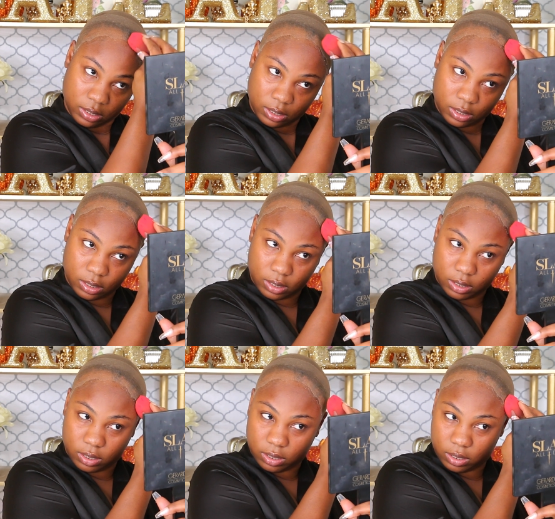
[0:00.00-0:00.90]

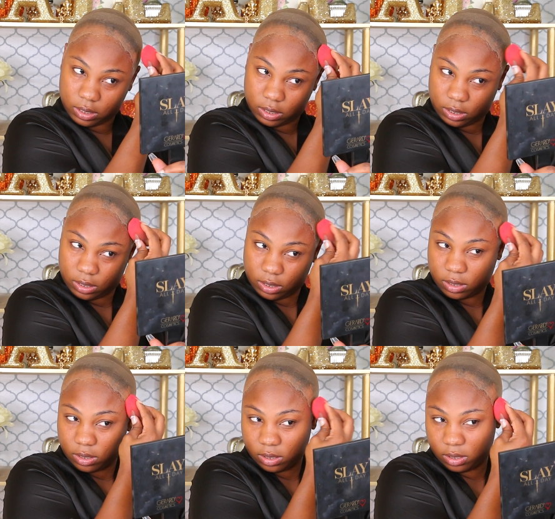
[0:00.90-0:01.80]

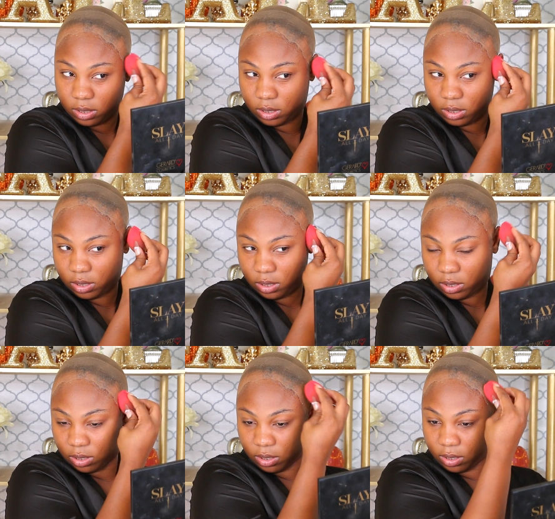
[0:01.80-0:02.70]

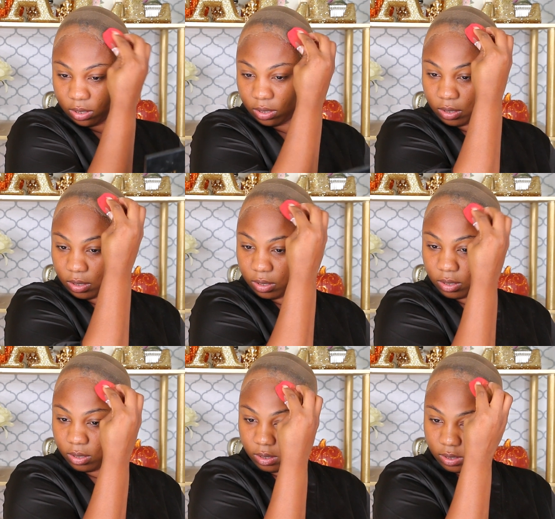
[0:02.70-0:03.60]

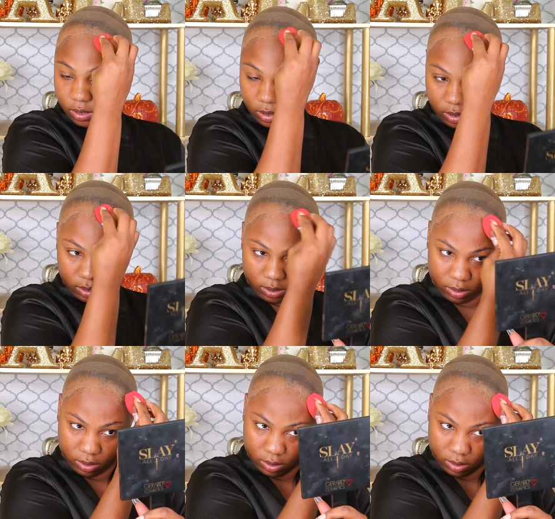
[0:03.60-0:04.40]
Nobody speaks.